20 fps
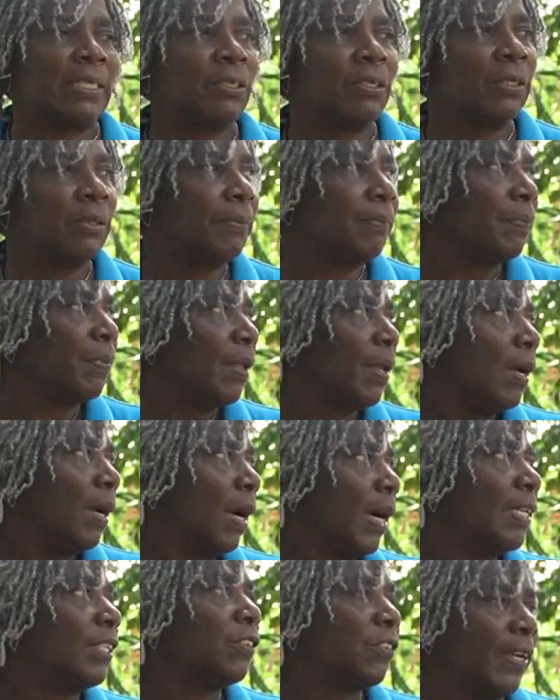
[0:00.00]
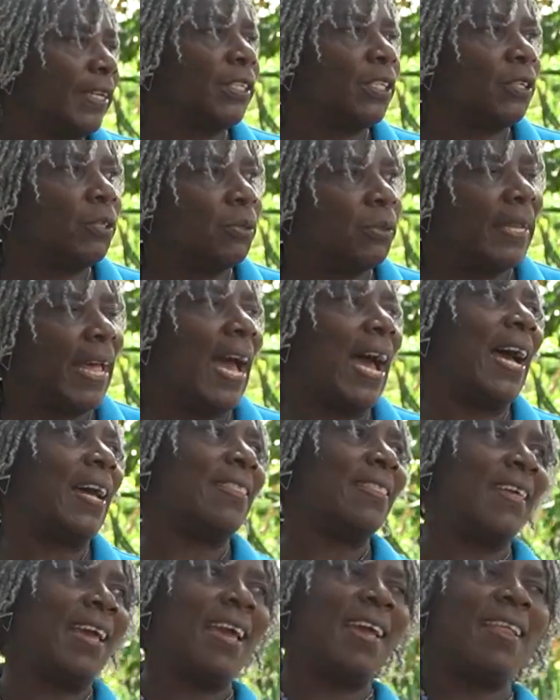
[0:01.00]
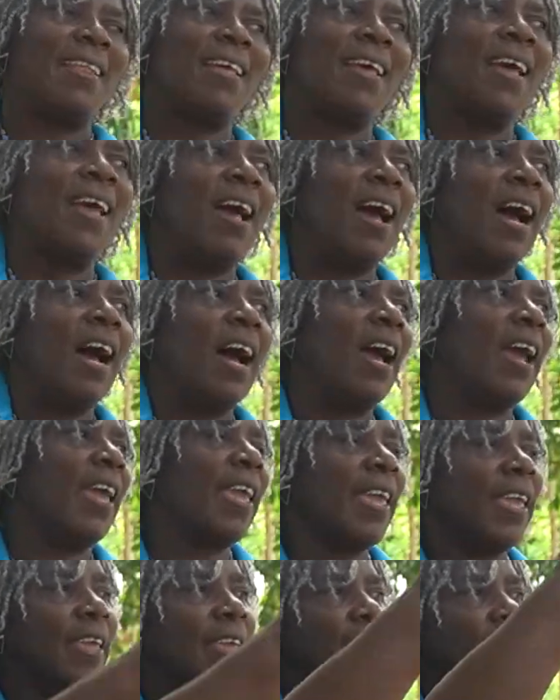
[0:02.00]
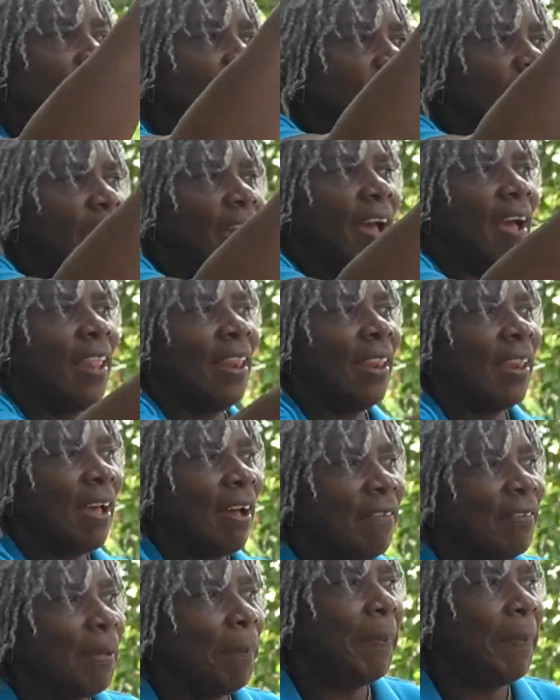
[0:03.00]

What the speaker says: So I try to do that, and then I love the